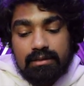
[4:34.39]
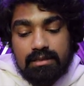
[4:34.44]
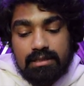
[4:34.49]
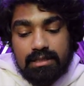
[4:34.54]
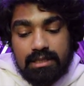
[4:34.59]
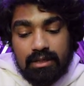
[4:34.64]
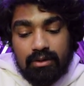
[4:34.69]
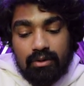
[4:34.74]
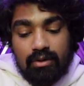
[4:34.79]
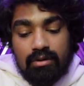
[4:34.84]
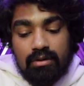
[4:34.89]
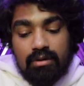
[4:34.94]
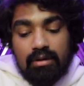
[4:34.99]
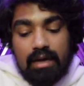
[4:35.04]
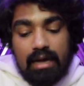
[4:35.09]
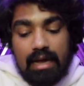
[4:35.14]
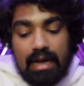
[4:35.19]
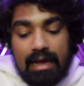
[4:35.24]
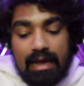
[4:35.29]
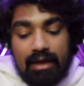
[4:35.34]
0
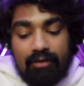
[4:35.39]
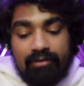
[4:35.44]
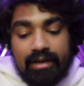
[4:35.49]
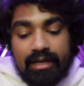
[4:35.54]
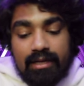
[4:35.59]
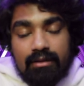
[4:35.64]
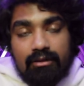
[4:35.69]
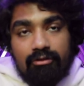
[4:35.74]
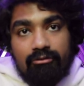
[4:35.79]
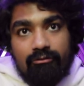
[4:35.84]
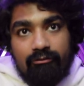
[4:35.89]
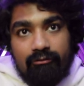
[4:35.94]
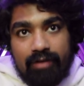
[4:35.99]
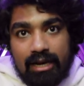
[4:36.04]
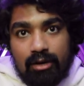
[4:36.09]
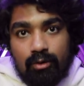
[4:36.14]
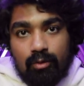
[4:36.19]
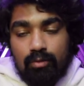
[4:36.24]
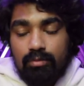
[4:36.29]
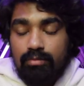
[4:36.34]
having
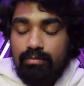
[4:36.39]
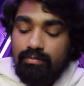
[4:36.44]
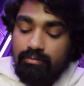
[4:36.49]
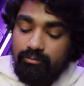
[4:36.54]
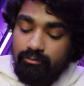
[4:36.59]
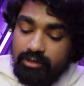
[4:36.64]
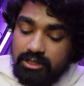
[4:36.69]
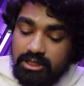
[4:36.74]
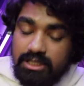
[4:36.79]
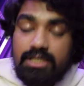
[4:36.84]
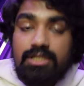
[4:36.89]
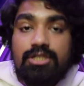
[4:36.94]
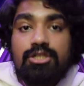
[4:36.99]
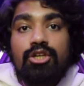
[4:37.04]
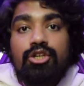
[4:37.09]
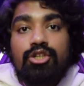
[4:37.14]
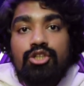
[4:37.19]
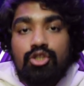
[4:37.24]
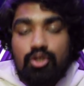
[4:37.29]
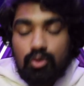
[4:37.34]
value, which is
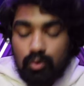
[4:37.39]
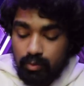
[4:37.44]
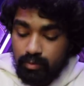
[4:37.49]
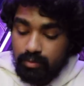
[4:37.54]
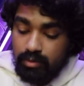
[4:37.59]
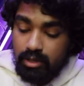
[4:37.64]
2.